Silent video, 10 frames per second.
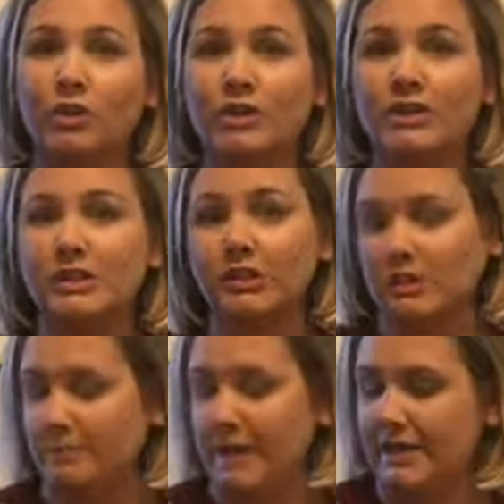or
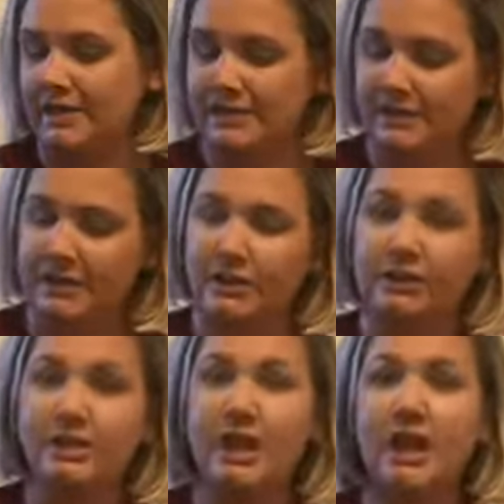citrus-based
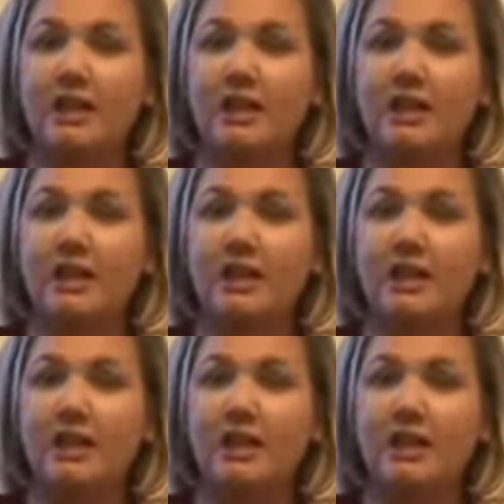cleaners,